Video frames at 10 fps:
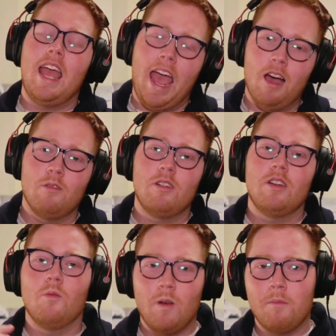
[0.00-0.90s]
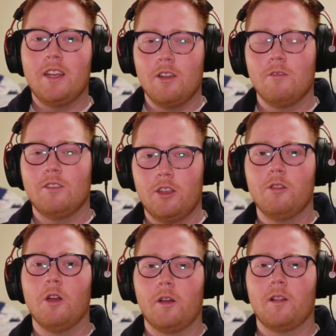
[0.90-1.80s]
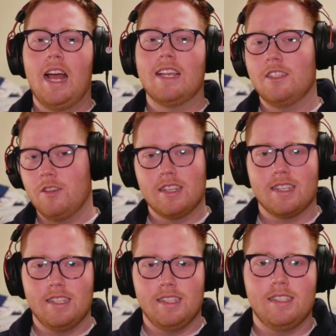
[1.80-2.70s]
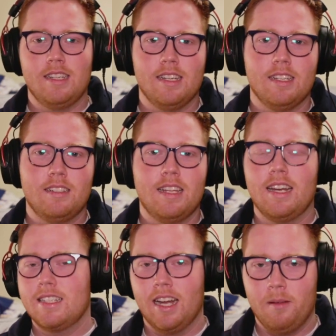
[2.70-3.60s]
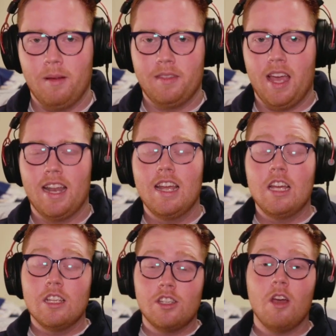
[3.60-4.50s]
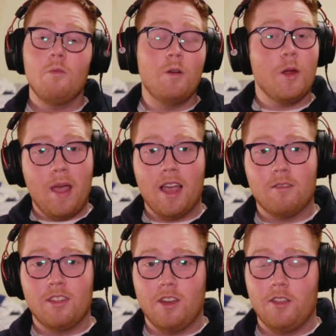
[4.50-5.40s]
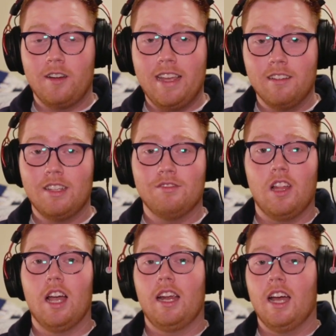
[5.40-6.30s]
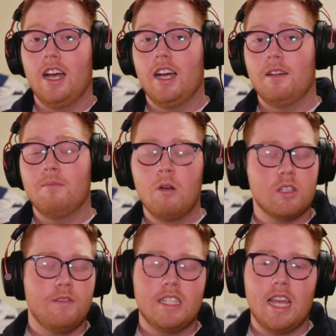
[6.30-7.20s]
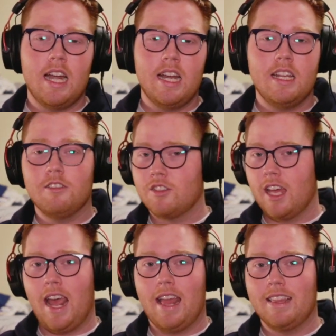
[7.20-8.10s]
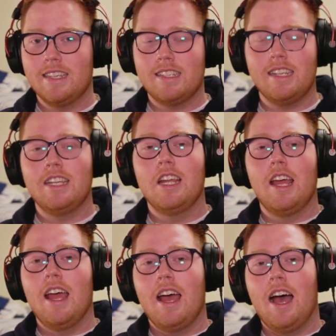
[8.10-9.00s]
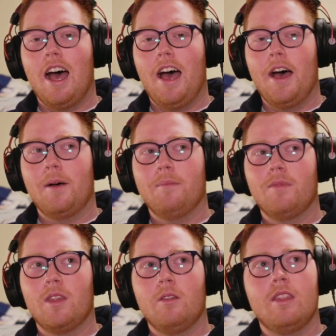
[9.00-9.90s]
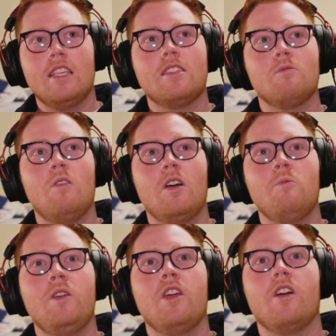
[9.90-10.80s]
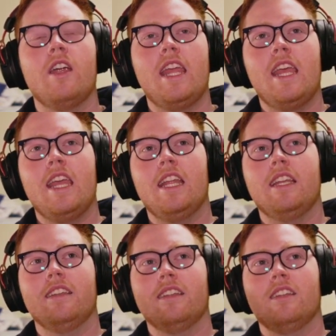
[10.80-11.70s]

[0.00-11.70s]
out when we do go to class, and you guys get, uh, get excited about that. So we are back with another Italy vlog. Uh, most of it's edited. Just got to add this in. Um, this one we are in.